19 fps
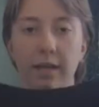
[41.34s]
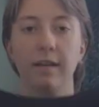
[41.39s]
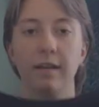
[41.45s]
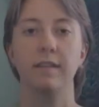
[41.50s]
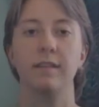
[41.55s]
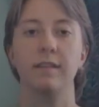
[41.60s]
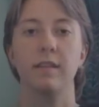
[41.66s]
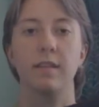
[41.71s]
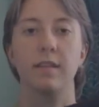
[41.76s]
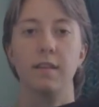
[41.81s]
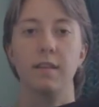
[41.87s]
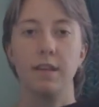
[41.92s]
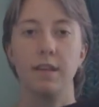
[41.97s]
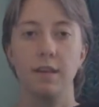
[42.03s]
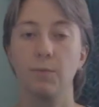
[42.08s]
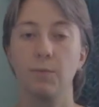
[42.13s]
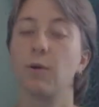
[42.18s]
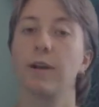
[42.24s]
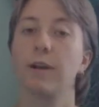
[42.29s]
is
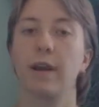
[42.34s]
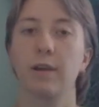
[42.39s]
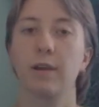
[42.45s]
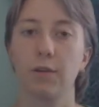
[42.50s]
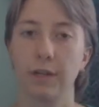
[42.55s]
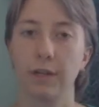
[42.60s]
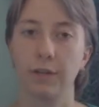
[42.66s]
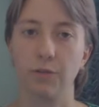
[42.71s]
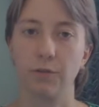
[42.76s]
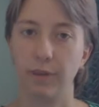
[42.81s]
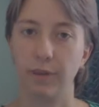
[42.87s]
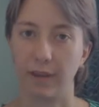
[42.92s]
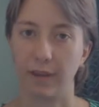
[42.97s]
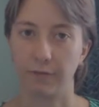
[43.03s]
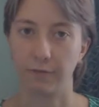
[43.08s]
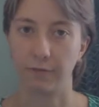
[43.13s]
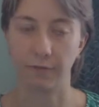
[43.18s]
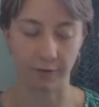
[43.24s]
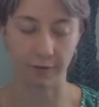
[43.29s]
the one I got in
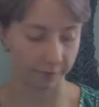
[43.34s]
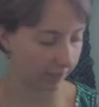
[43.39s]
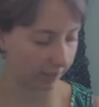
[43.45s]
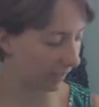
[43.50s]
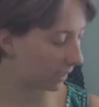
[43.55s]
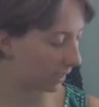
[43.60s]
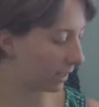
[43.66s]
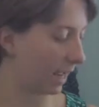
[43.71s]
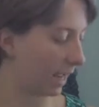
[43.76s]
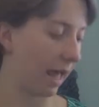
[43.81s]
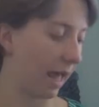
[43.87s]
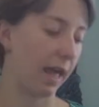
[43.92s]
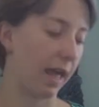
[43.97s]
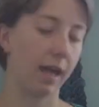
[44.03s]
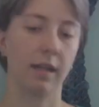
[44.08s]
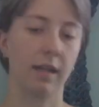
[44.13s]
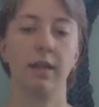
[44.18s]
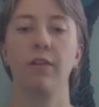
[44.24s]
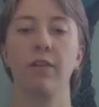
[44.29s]
2015,
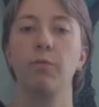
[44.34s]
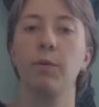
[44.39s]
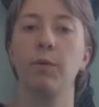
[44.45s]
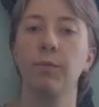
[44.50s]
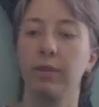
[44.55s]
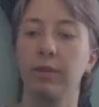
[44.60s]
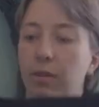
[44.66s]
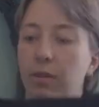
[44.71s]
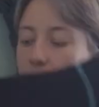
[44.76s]
and this one